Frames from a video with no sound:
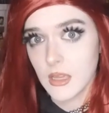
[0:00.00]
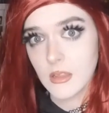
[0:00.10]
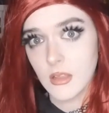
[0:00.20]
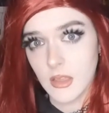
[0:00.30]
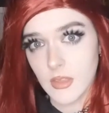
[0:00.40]

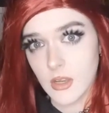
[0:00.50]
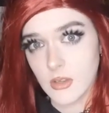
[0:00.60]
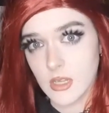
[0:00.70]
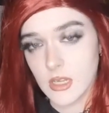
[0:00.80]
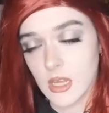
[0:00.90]

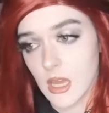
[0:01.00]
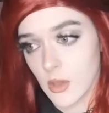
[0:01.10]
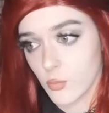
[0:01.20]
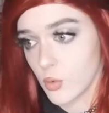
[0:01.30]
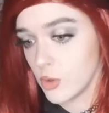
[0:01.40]
happening, like they
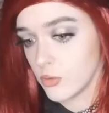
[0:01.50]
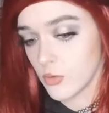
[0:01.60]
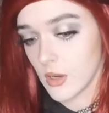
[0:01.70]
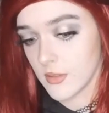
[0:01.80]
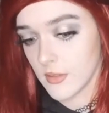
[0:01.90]
don't tend to
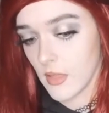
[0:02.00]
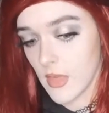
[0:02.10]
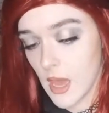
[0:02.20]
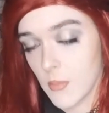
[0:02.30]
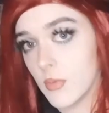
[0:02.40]
have
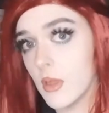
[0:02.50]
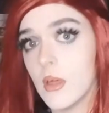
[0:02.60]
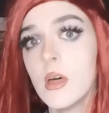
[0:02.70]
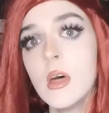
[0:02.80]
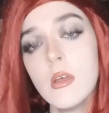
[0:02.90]
wounds or anything
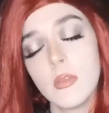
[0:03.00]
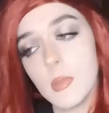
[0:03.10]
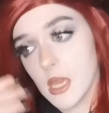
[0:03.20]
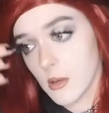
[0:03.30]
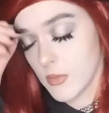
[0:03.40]
like that, but